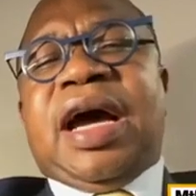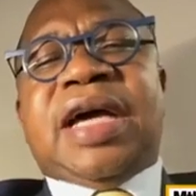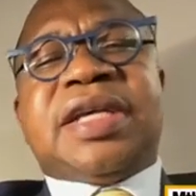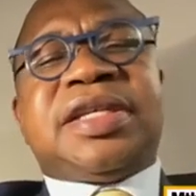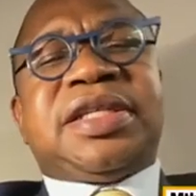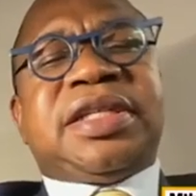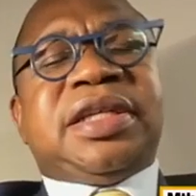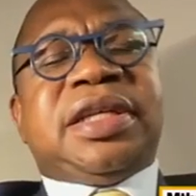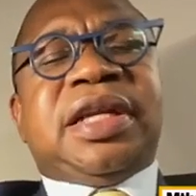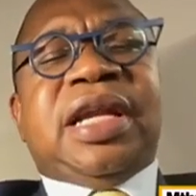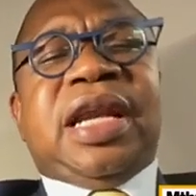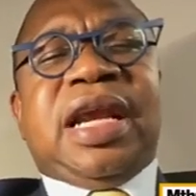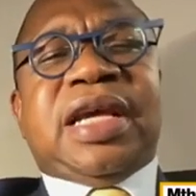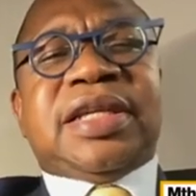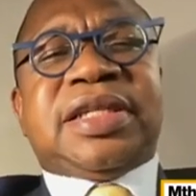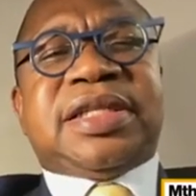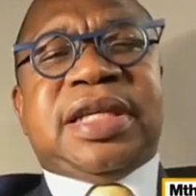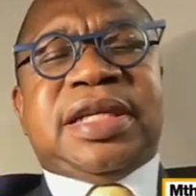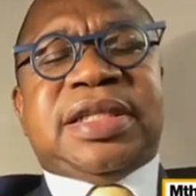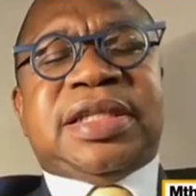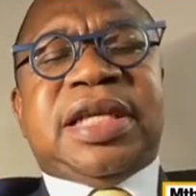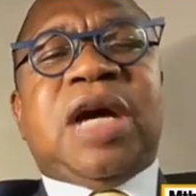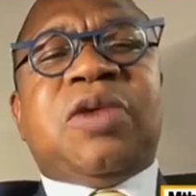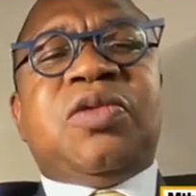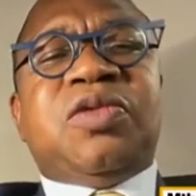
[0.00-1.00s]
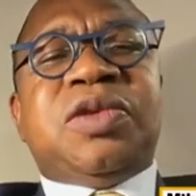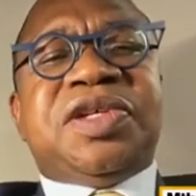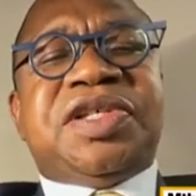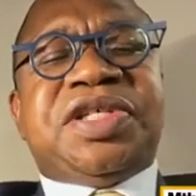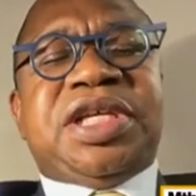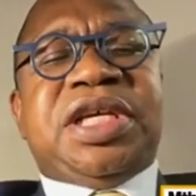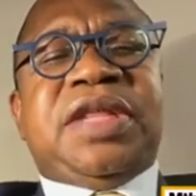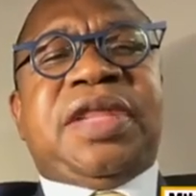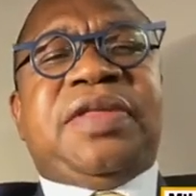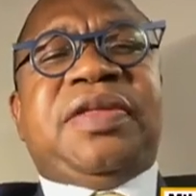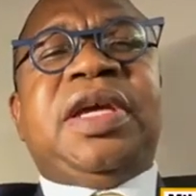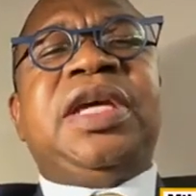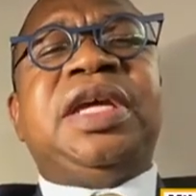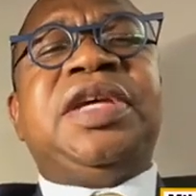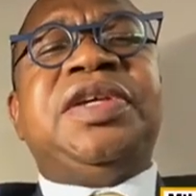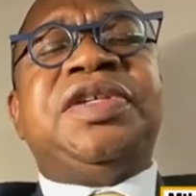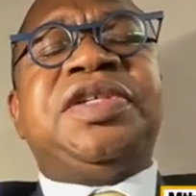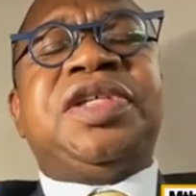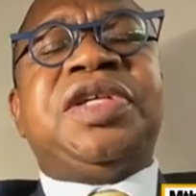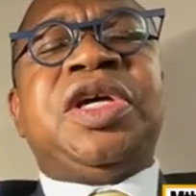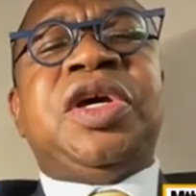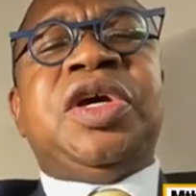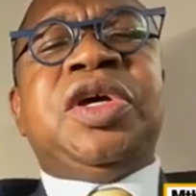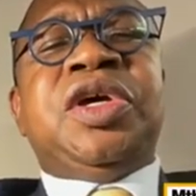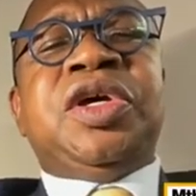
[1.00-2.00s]
asset class. That's how we see
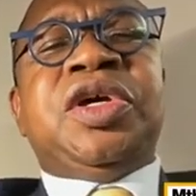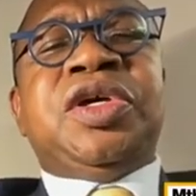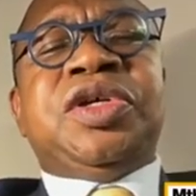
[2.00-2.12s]
things.